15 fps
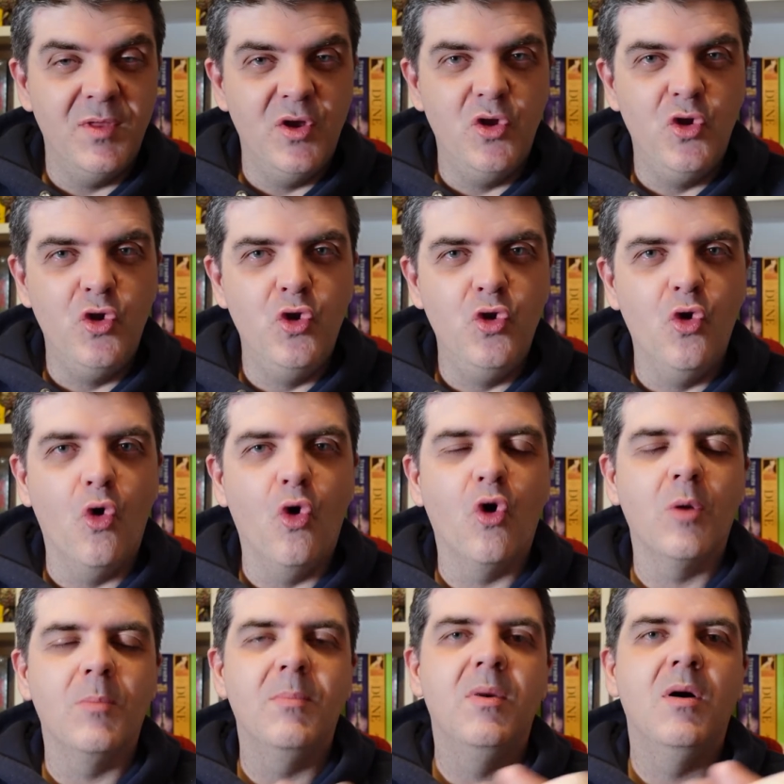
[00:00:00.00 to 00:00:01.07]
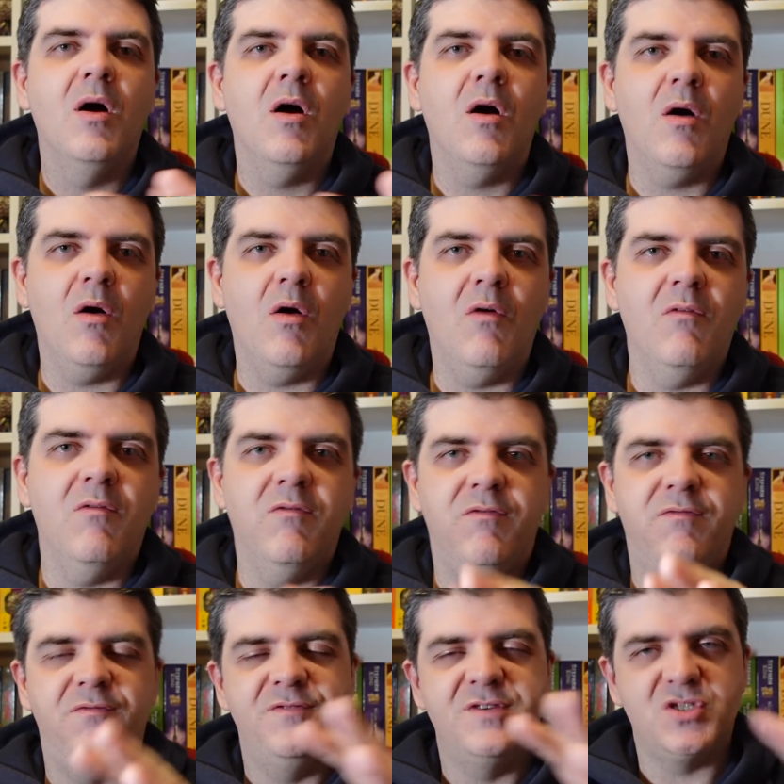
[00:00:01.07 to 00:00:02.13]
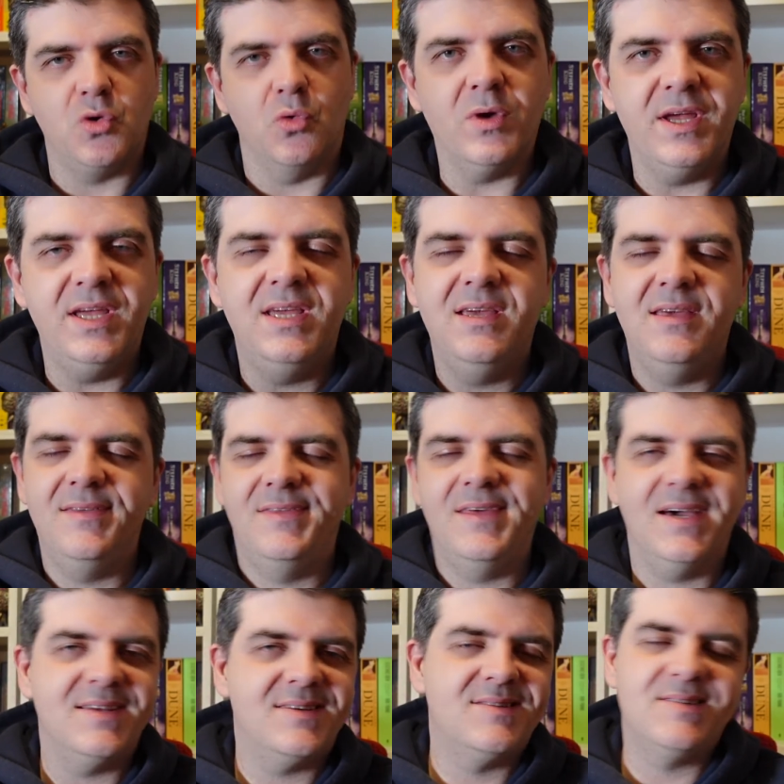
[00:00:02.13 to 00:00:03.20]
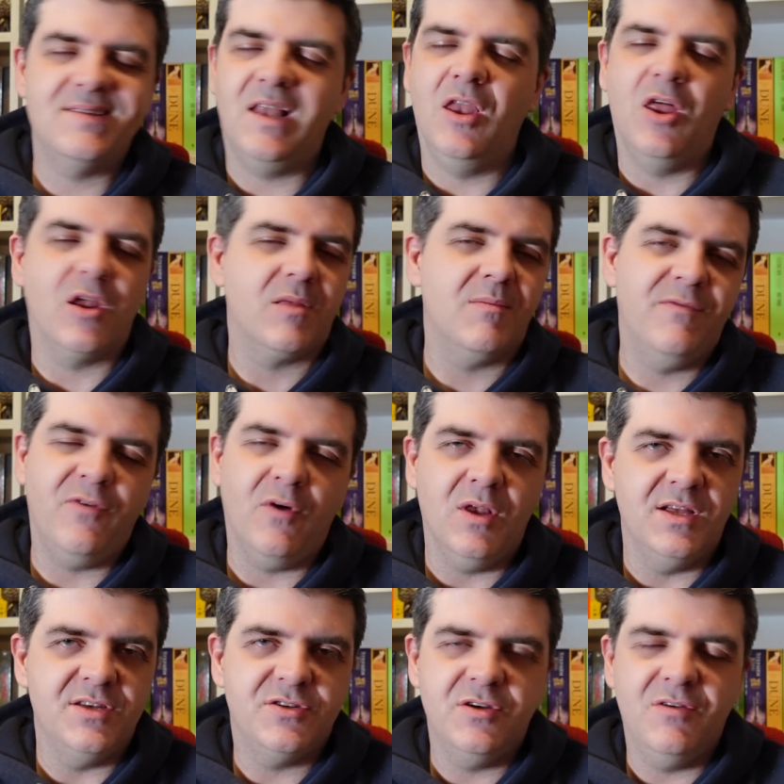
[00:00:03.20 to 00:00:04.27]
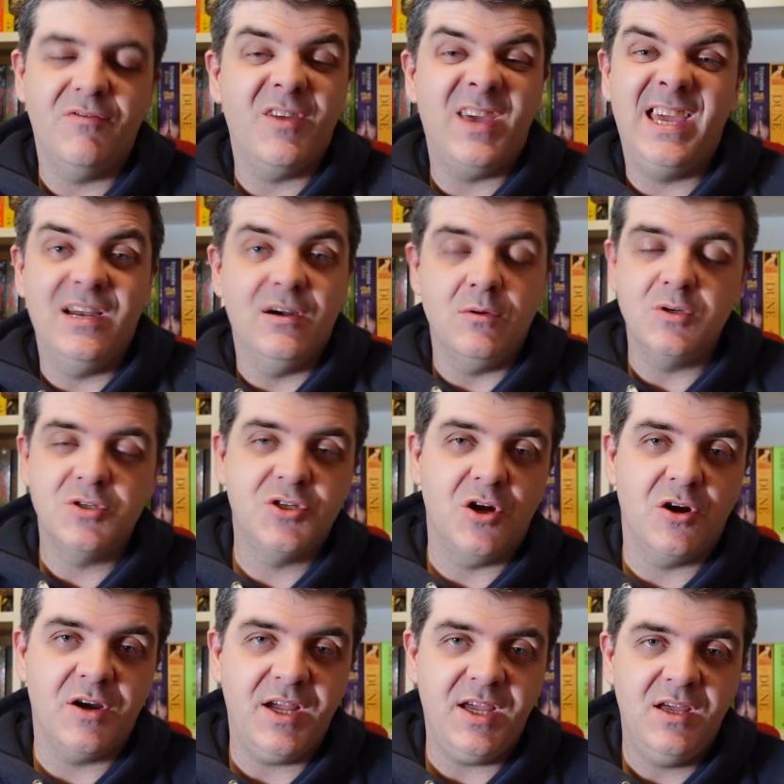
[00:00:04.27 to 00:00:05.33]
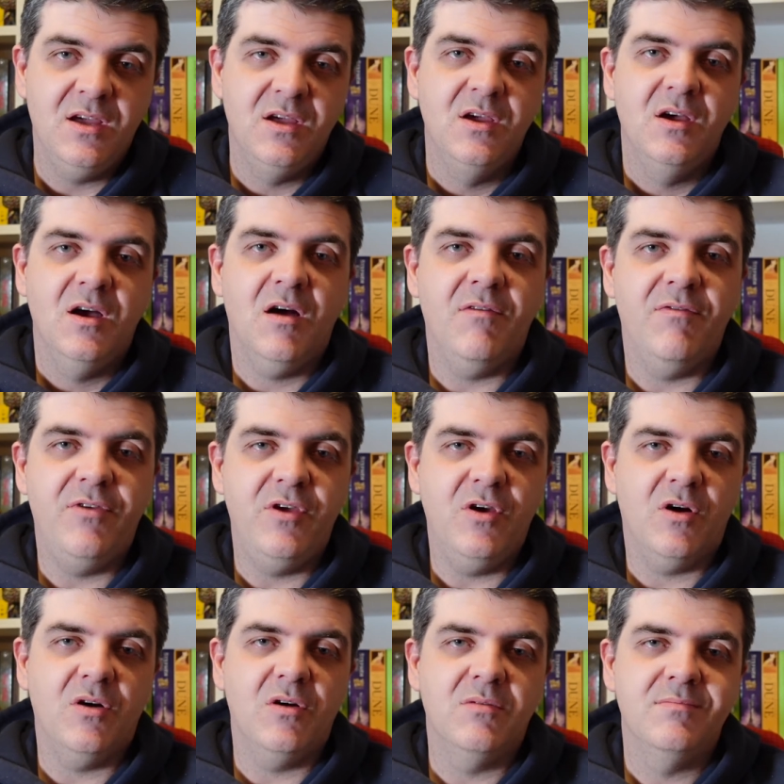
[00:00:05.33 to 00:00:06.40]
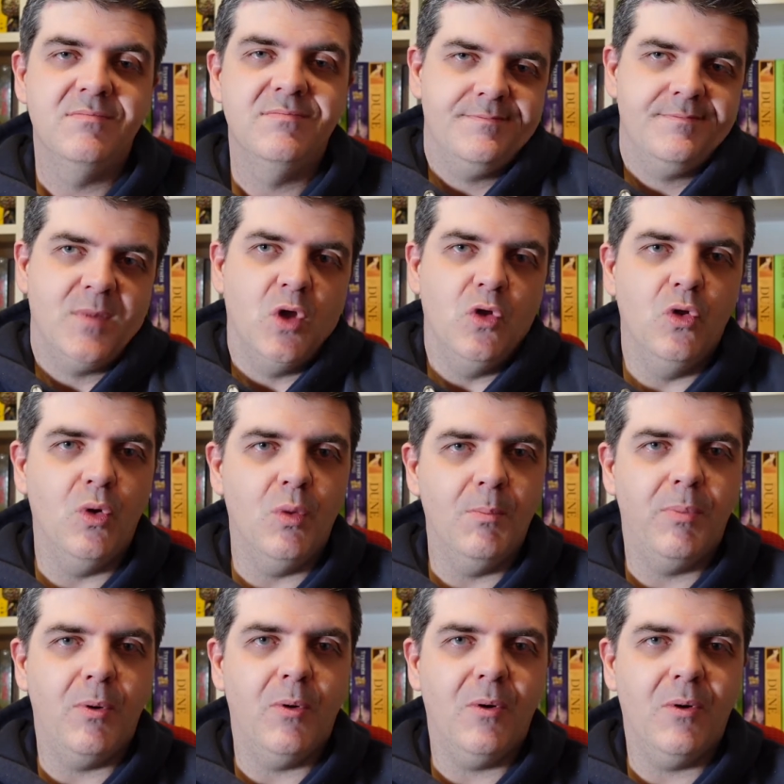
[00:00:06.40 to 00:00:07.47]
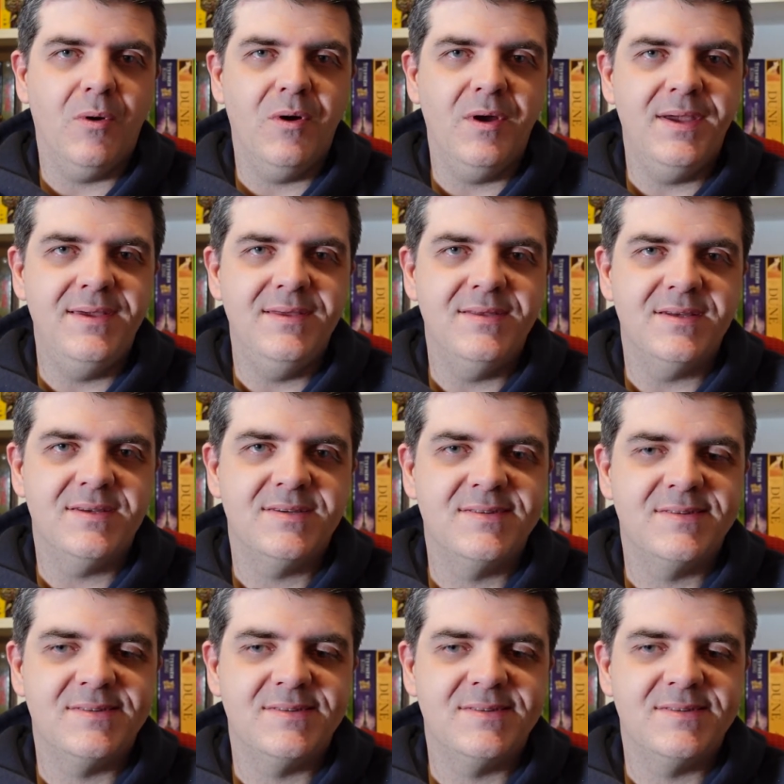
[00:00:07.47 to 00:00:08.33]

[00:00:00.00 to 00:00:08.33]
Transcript: the norm of story that a lot of them fall into of the hero's journey of the young unknown boy that